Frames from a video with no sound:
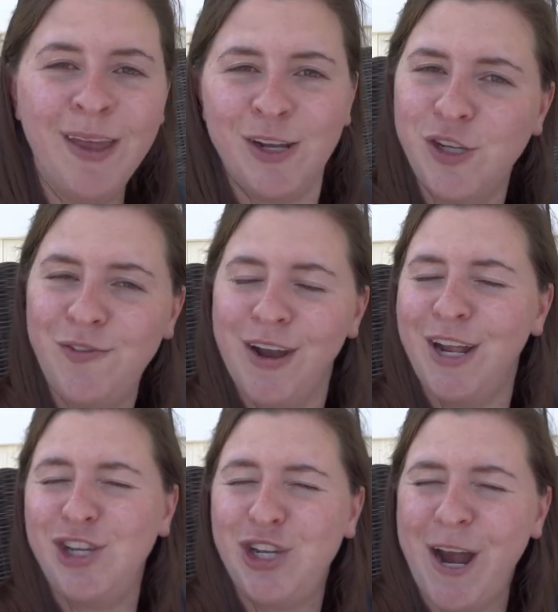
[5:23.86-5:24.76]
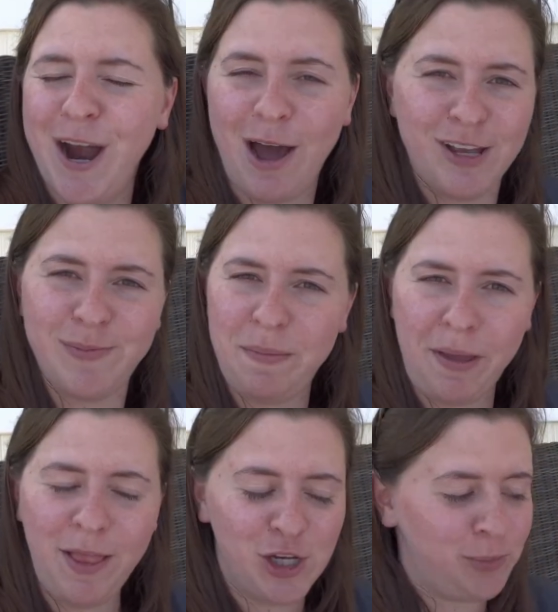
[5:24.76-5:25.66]
just figured I'd share how I spent my
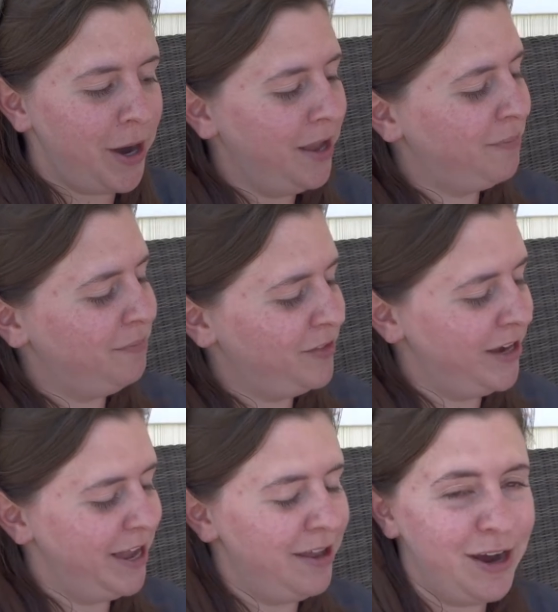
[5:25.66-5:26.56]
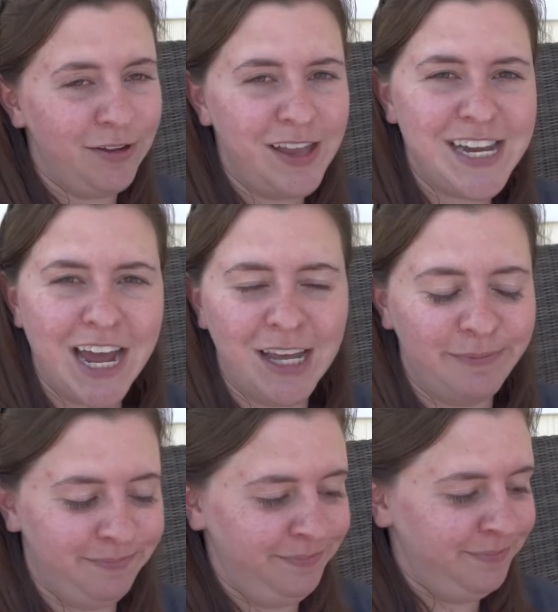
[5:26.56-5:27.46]
lunch break. I'm sitting out here on the deck,
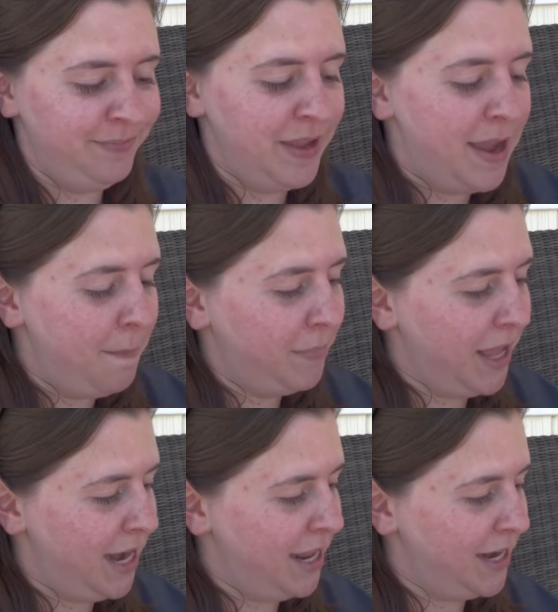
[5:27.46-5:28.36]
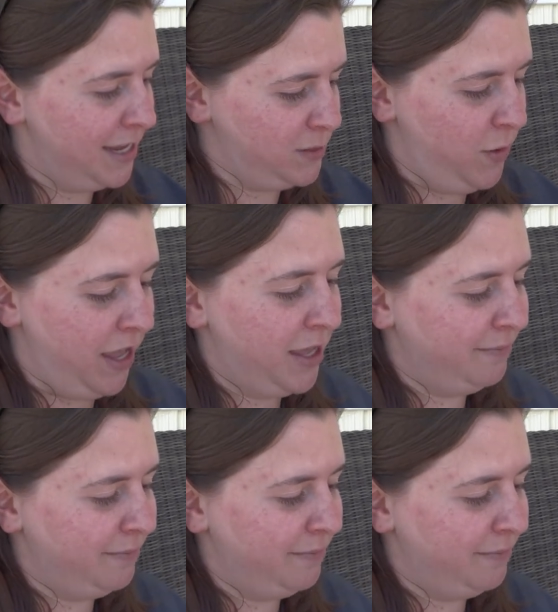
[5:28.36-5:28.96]
planning next week.